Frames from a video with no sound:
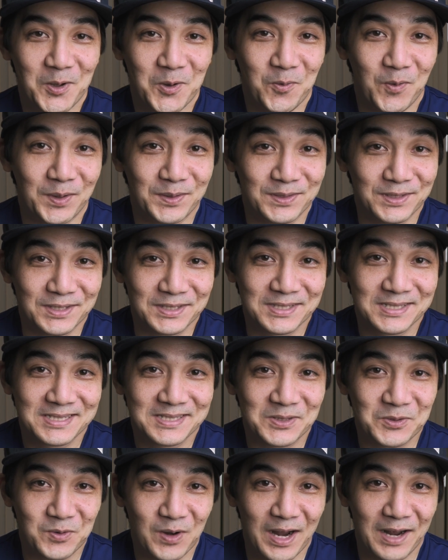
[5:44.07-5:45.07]
when this
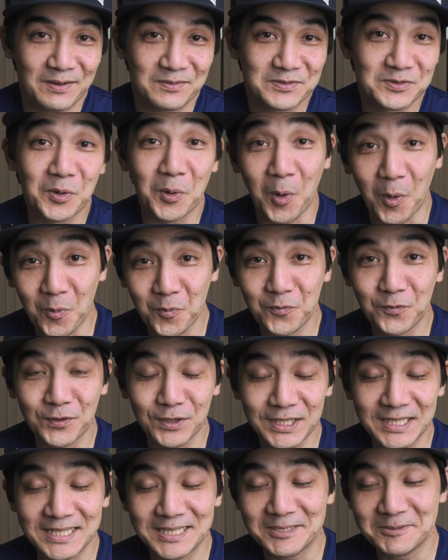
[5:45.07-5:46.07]
arrives,
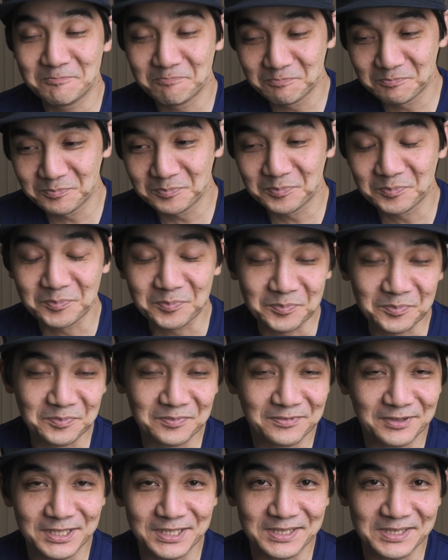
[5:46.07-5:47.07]
hopefully
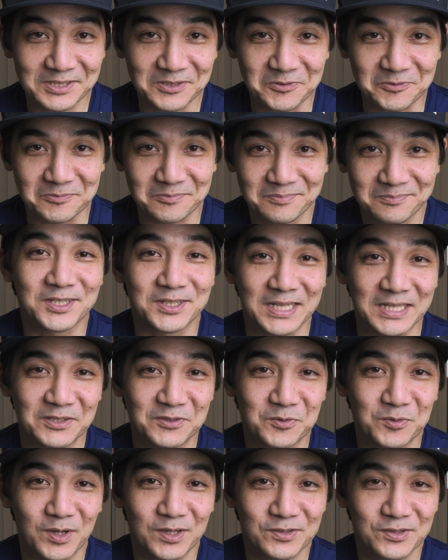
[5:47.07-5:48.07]
pretty soon. So thanks
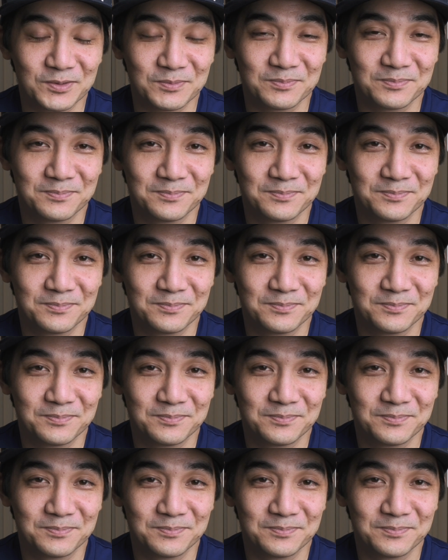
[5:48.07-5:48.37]
for watching.